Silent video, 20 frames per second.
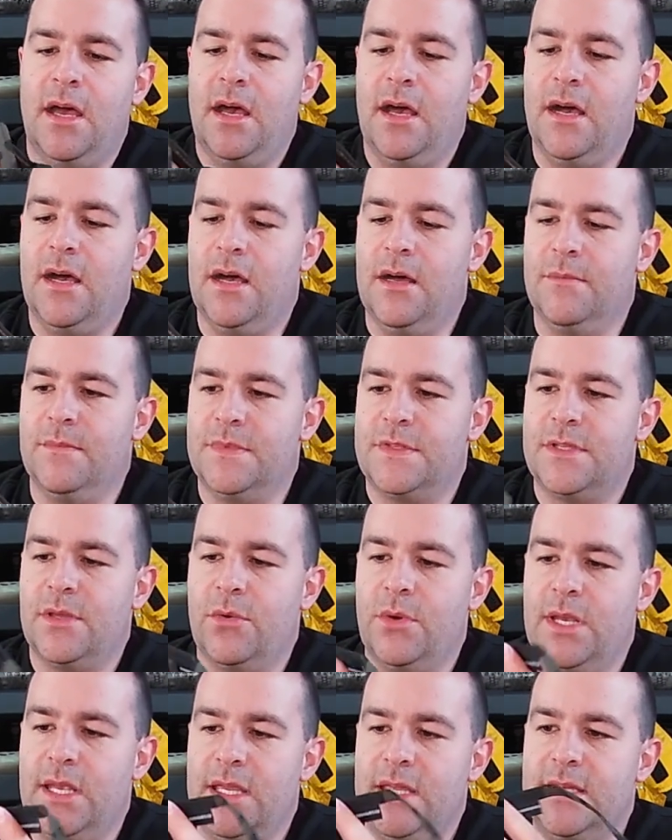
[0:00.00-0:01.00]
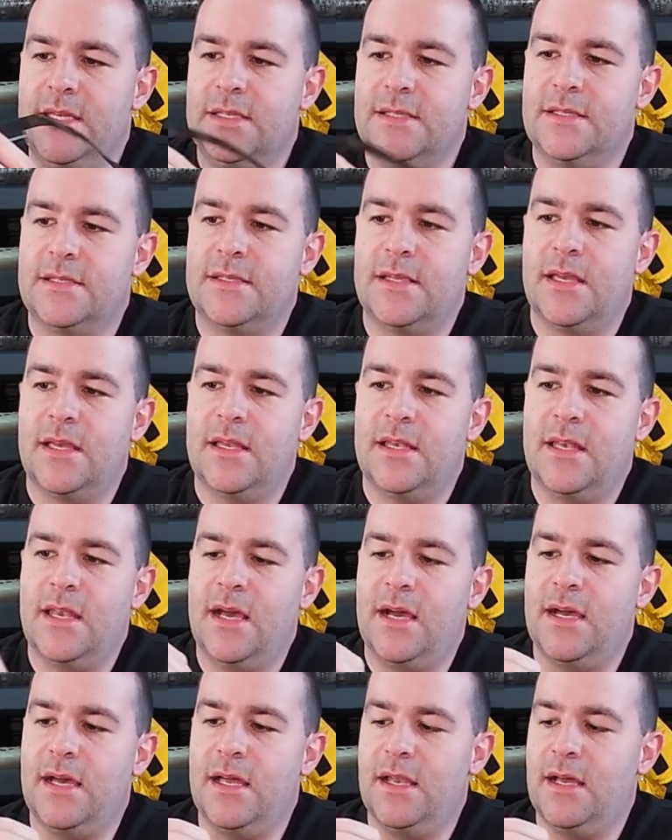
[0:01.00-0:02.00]
So it is
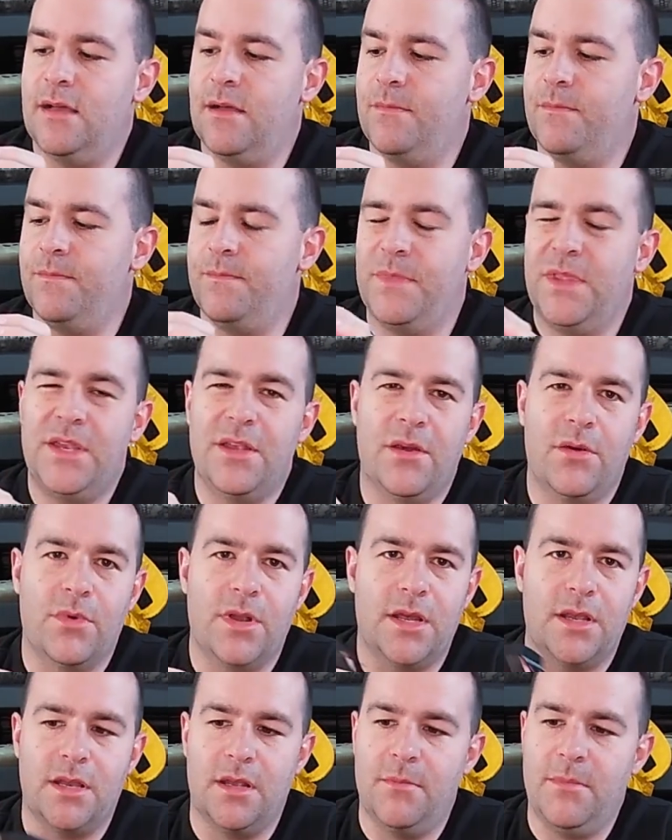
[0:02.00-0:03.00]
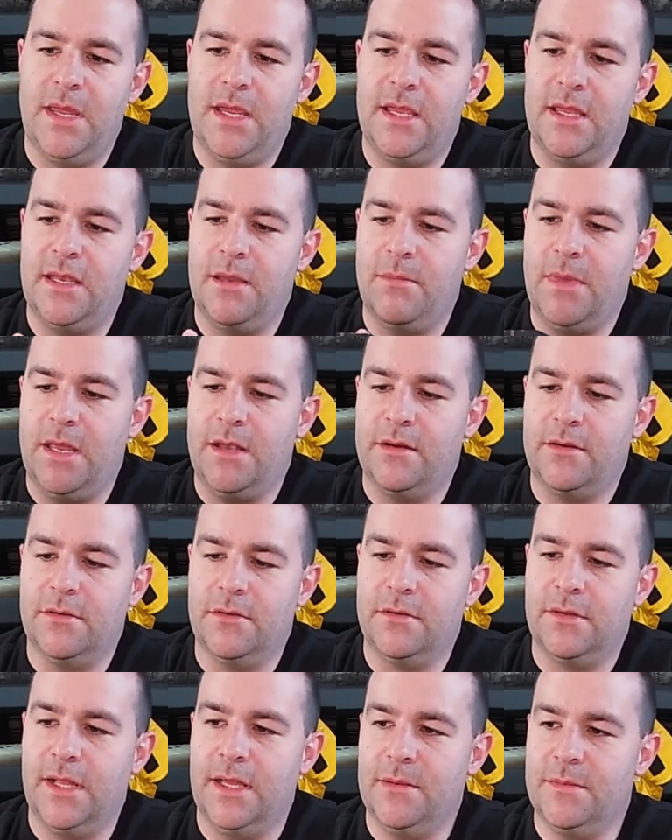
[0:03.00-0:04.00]
not, you know, we're not going to make any
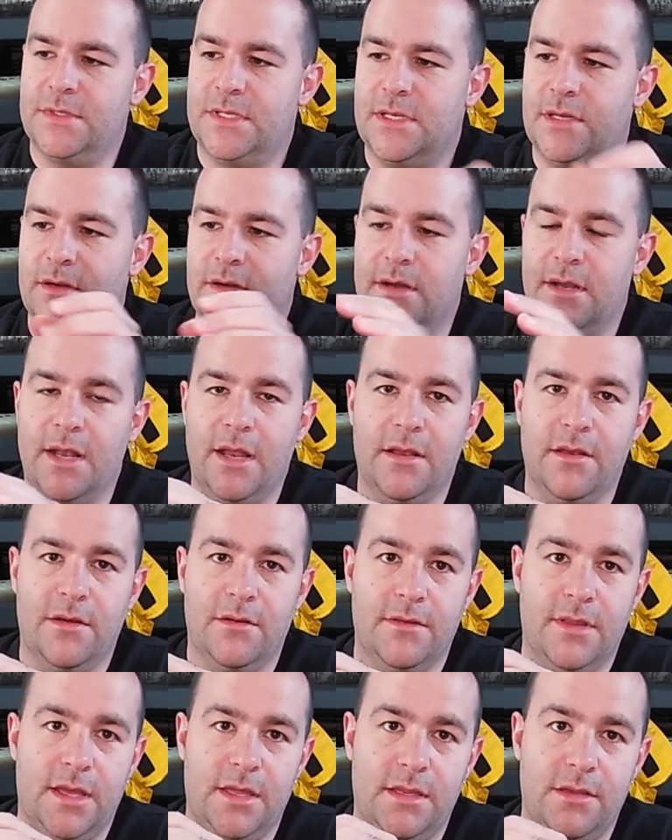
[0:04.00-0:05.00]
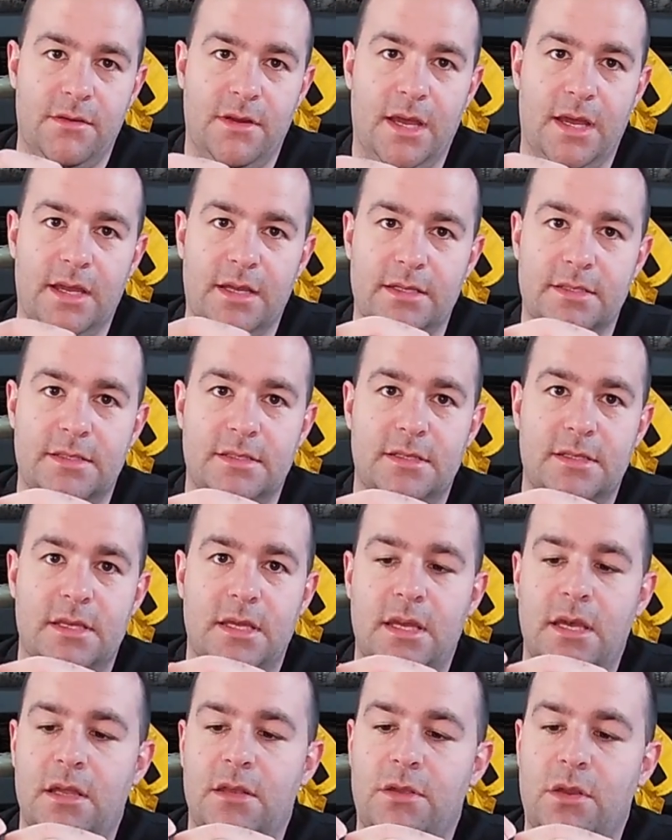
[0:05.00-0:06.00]
medical claims here, and I know that you guys
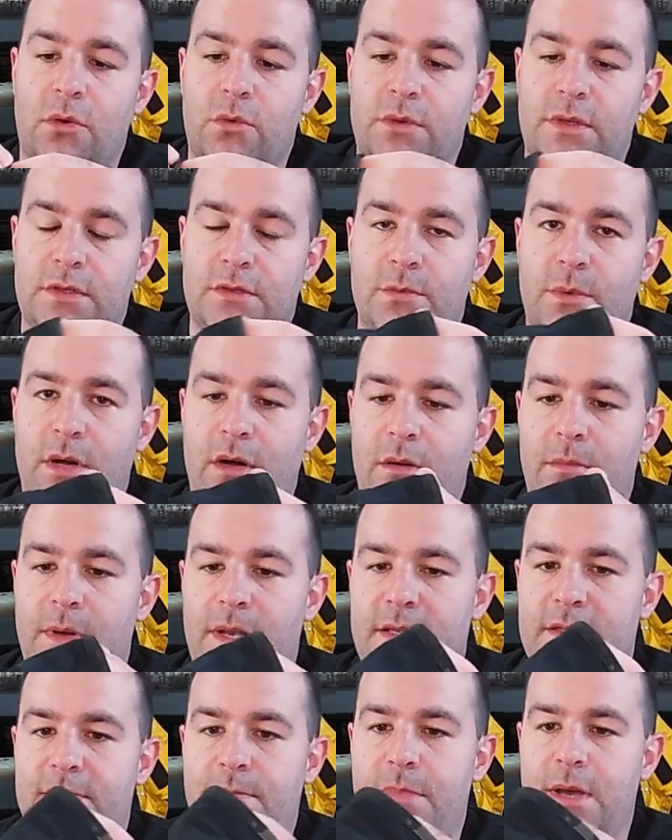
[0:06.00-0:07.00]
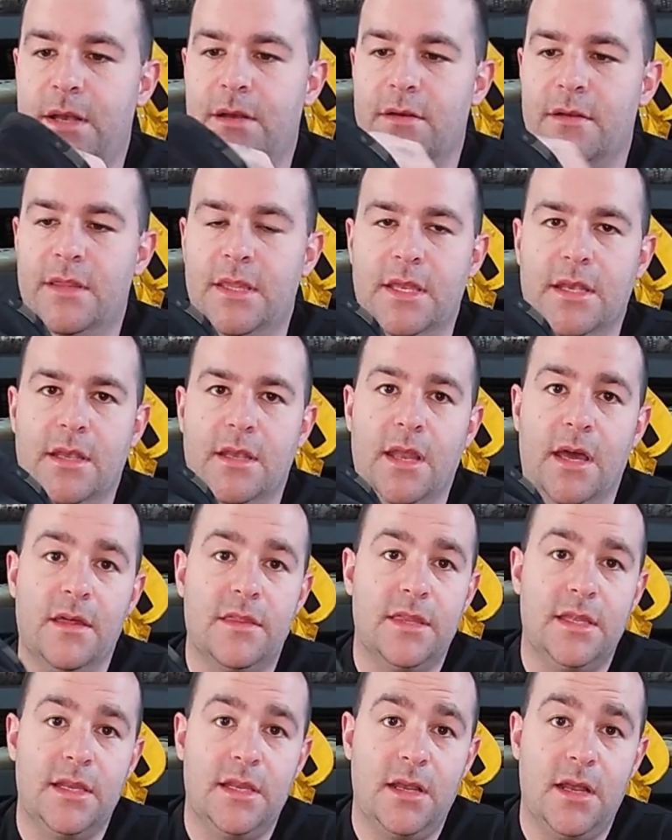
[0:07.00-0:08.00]
don't as well, but it's better than
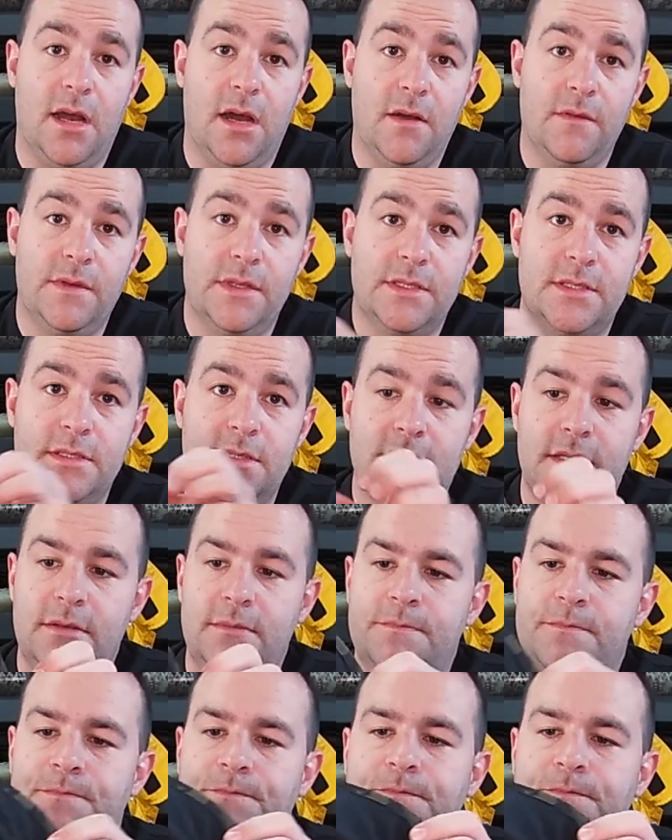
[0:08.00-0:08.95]
nothing, obviously.